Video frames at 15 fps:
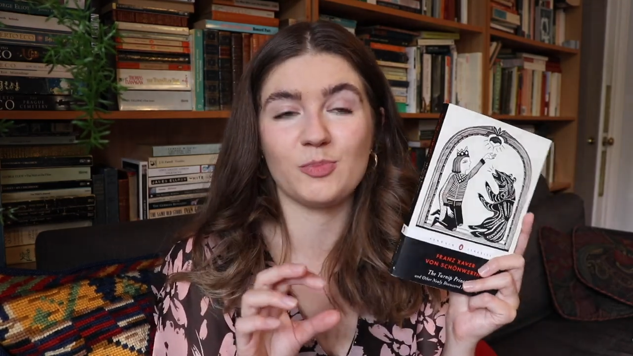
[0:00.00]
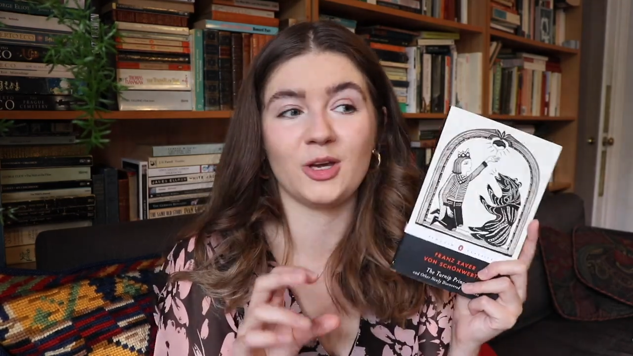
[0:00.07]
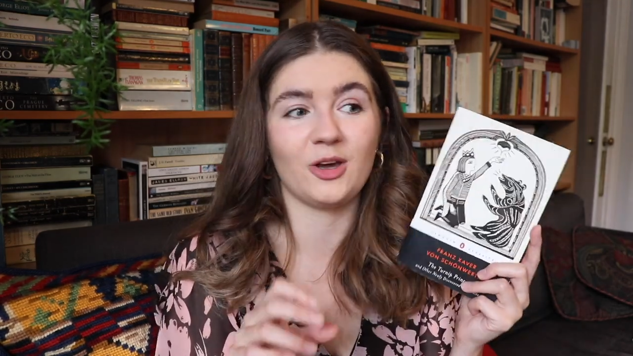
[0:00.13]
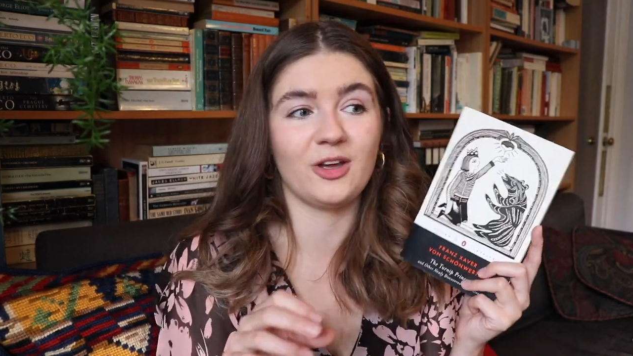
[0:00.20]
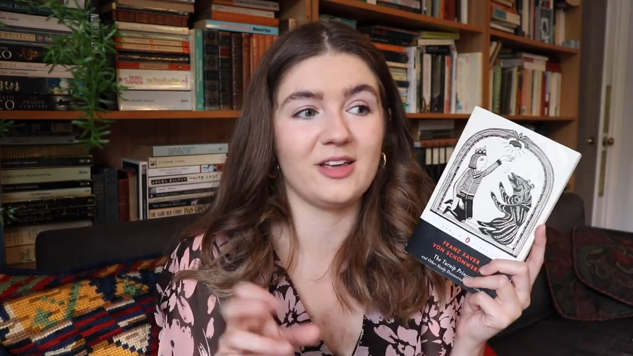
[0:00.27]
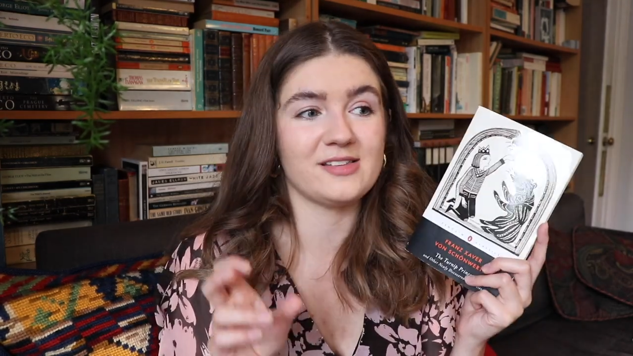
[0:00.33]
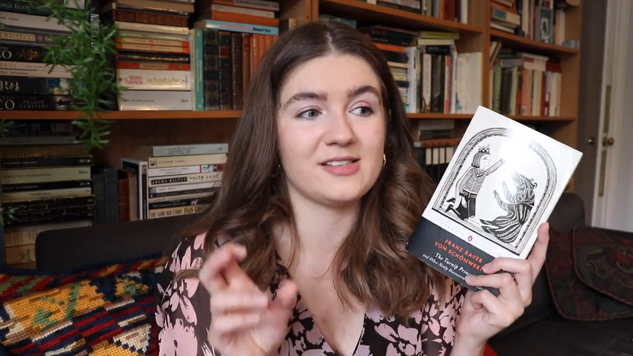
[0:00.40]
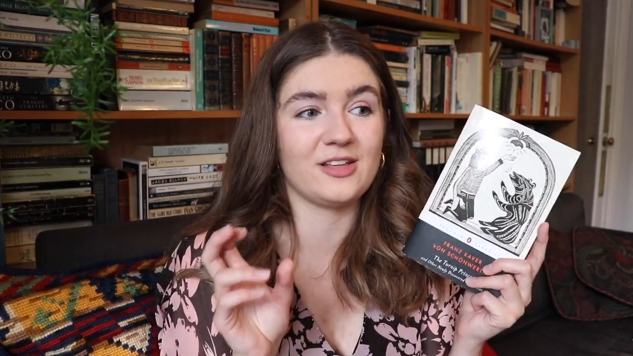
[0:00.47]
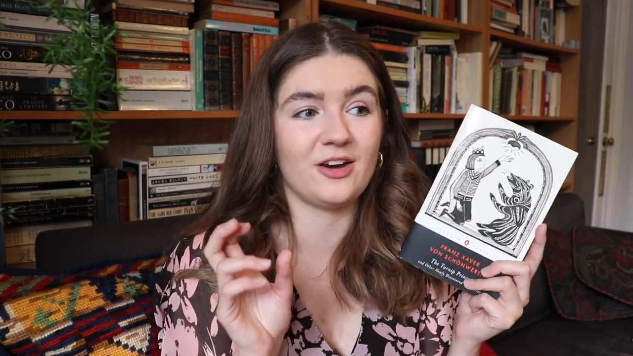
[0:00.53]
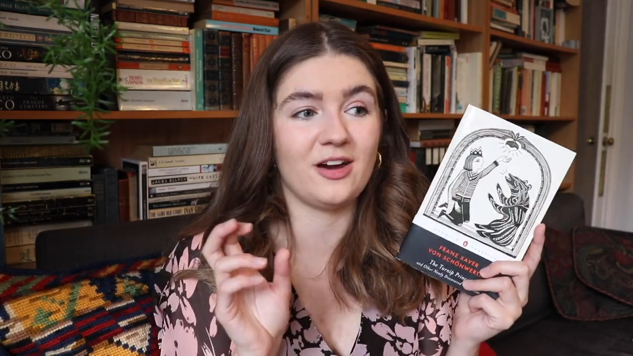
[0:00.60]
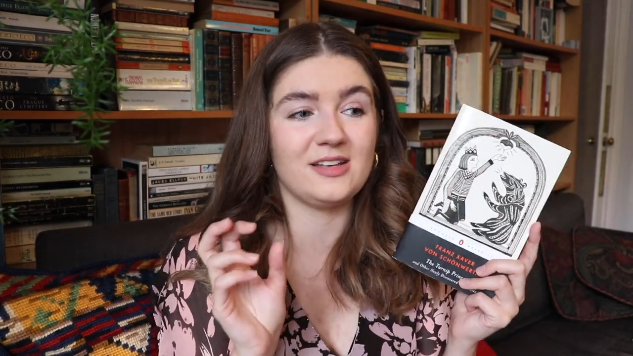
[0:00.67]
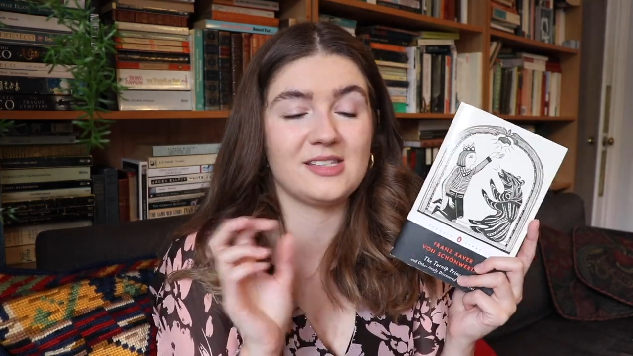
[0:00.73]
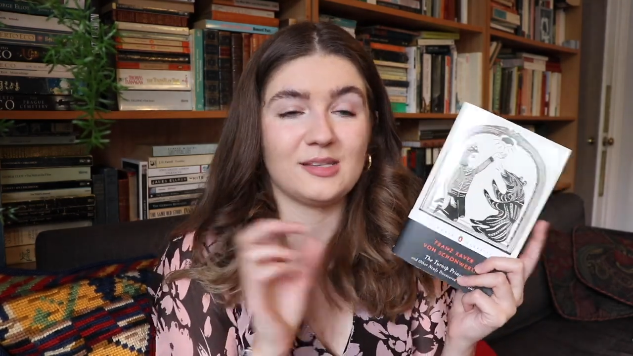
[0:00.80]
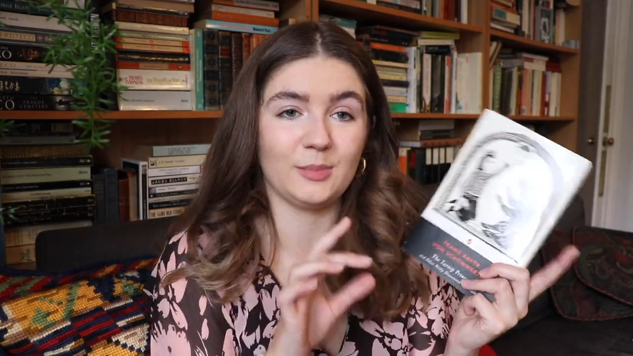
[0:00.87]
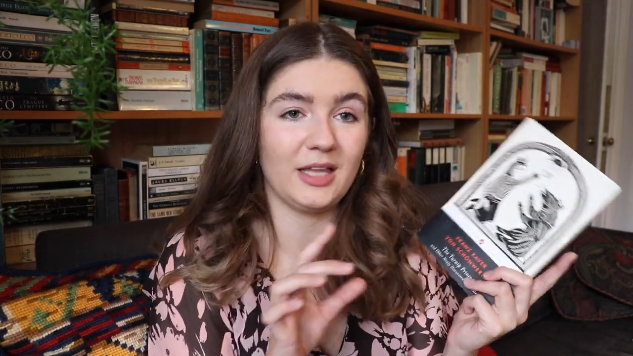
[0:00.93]
because there
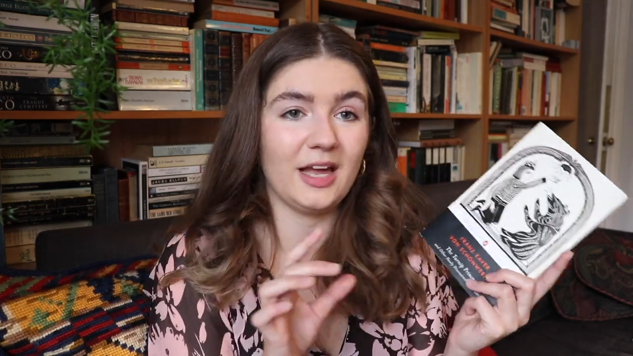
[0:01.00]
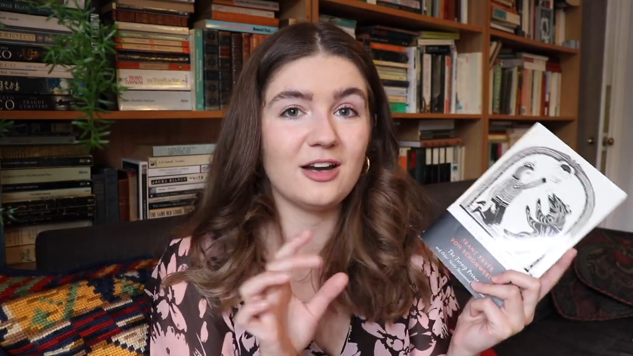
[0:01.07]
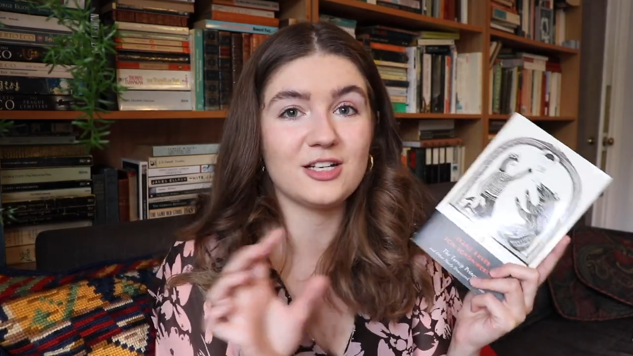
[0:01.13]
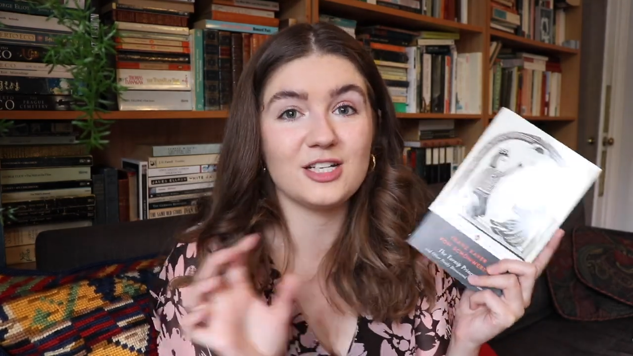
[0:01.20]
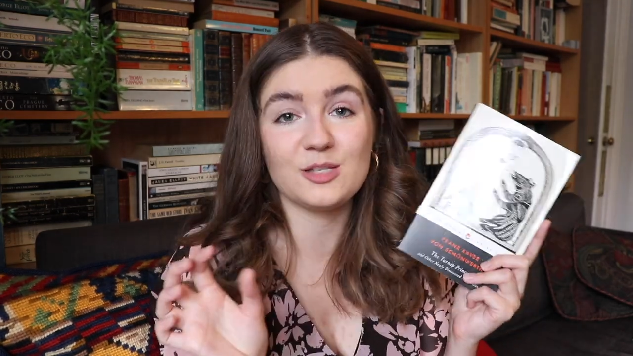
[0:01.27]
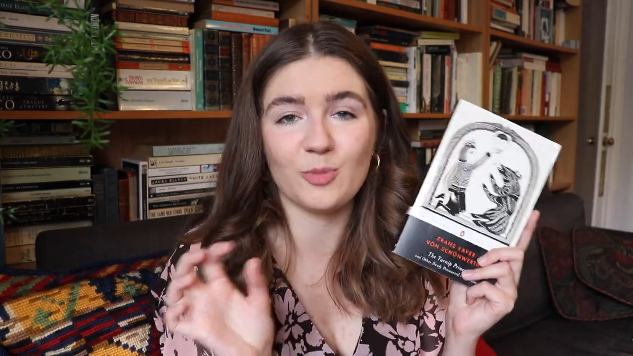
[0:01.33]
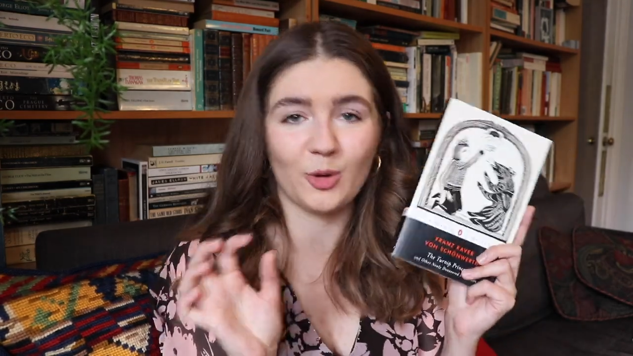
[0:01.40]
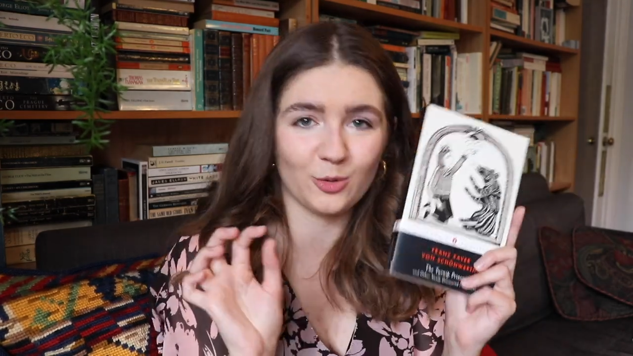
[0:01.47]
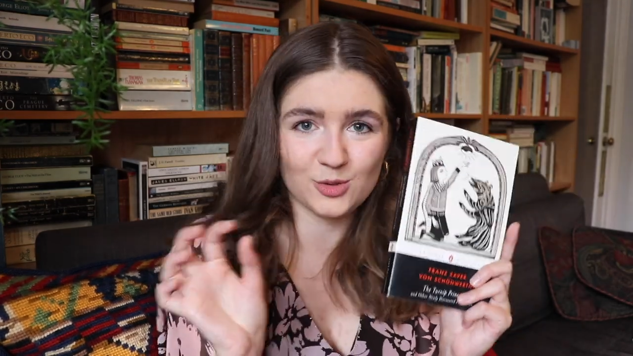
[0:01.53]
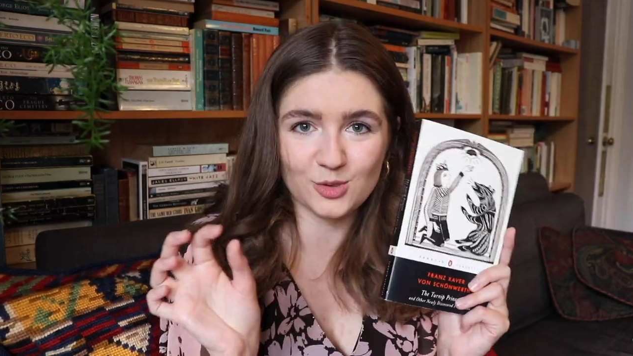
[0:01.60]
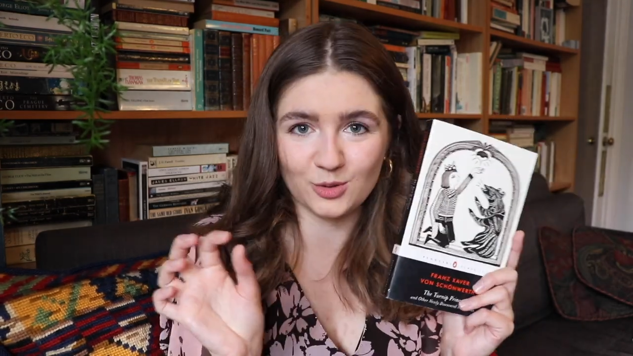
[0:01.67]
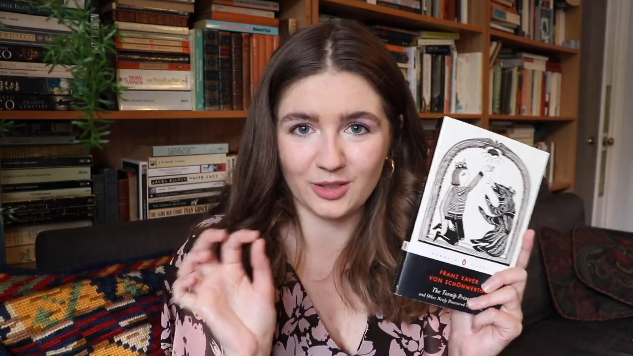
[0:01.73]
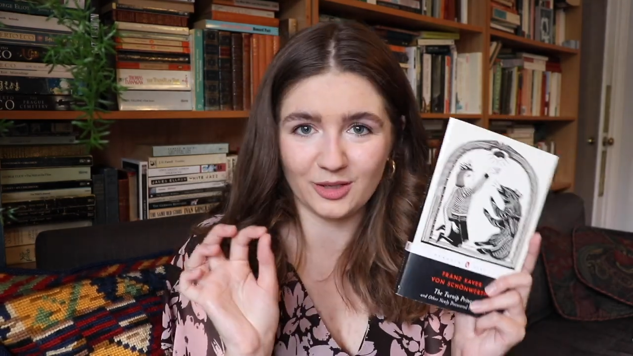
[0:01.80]
are similarities but also